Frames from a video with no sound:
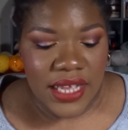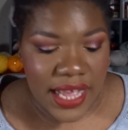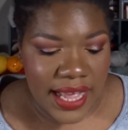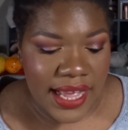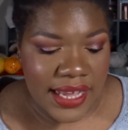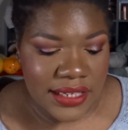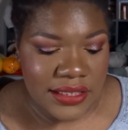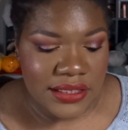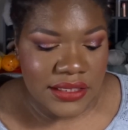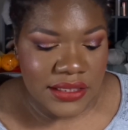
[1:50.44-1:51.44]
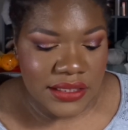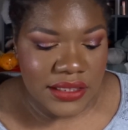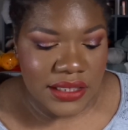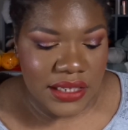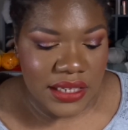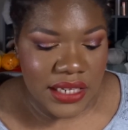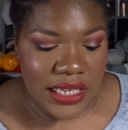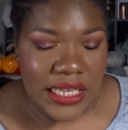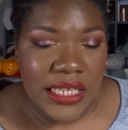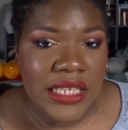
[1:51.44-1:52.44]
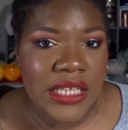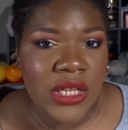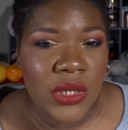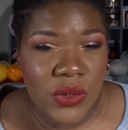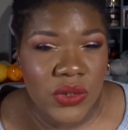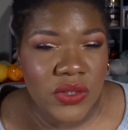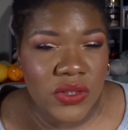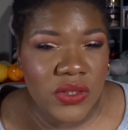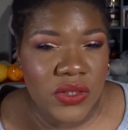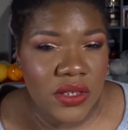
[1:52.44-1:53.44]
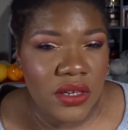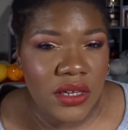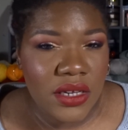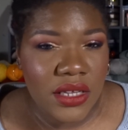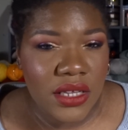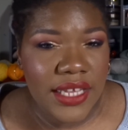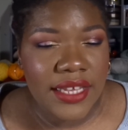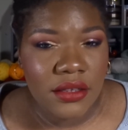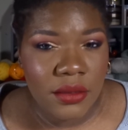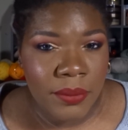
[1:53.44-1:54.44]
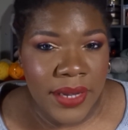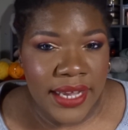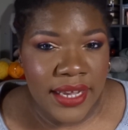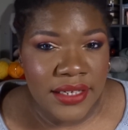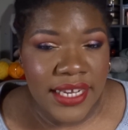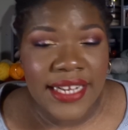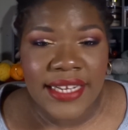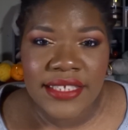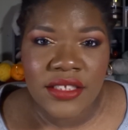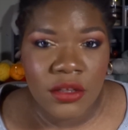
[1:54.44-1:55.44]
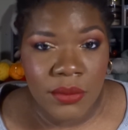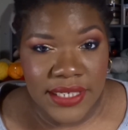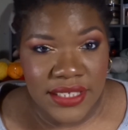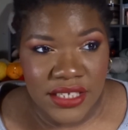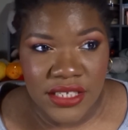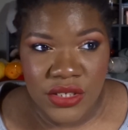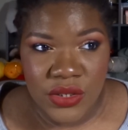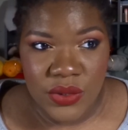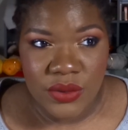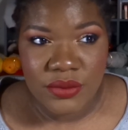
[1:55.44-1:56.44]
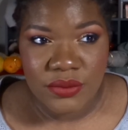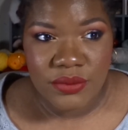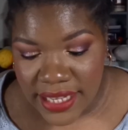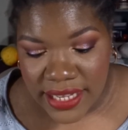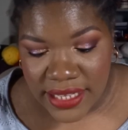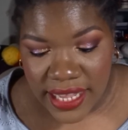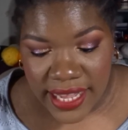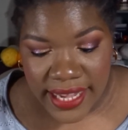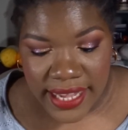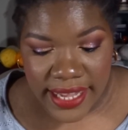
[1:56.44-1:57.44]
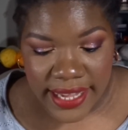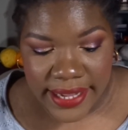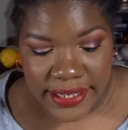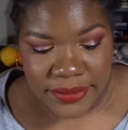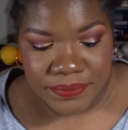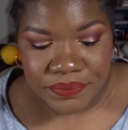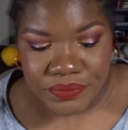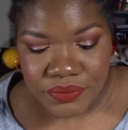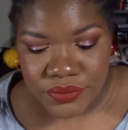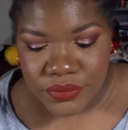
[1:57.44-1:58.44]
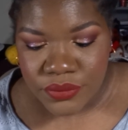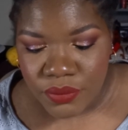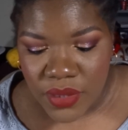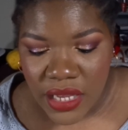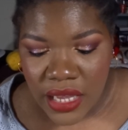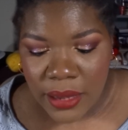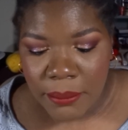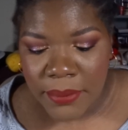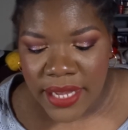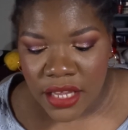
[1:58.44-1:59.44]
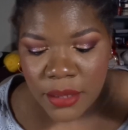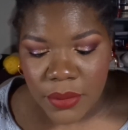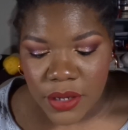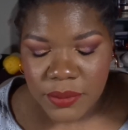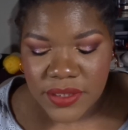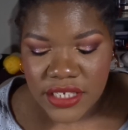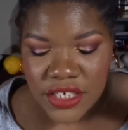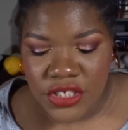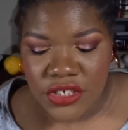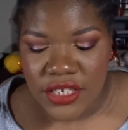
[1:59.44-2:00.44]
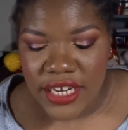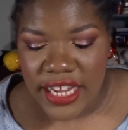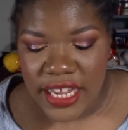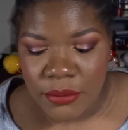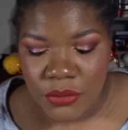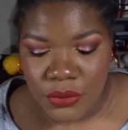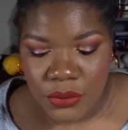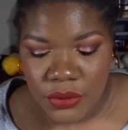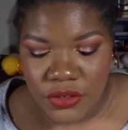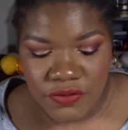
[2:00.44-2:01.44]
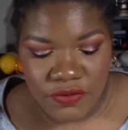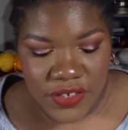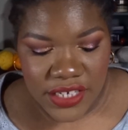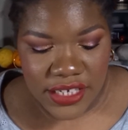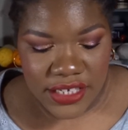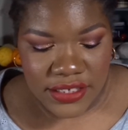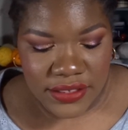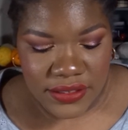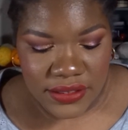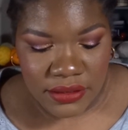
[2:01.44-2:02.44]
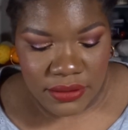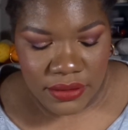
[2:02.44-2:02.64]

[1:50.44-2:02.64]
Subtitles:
as it looks in the pan, at least on my skin tone. Then I had Makeup Obsession Emerald Fizz,